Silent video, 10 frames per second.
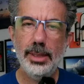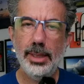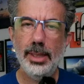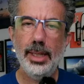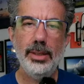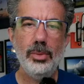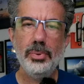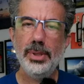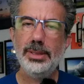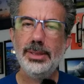I know
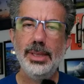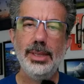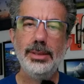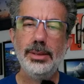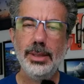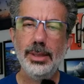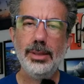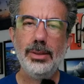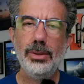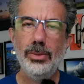Princess,
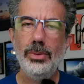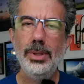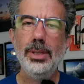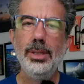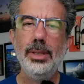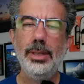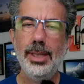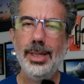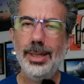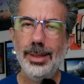Cunard,
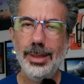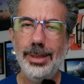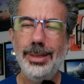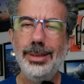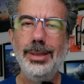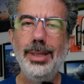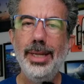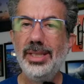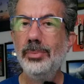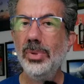Holland,
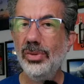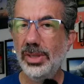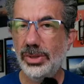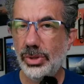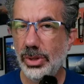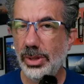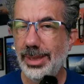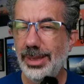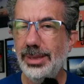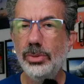Explorer
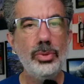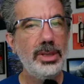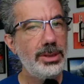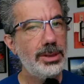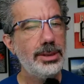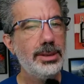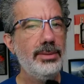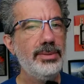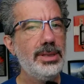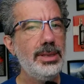Journeys, Regent,
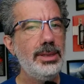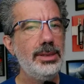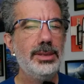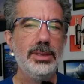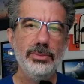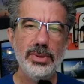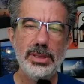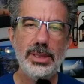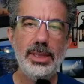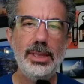Seven Seas, Silver
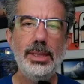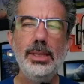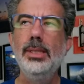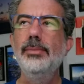Sea.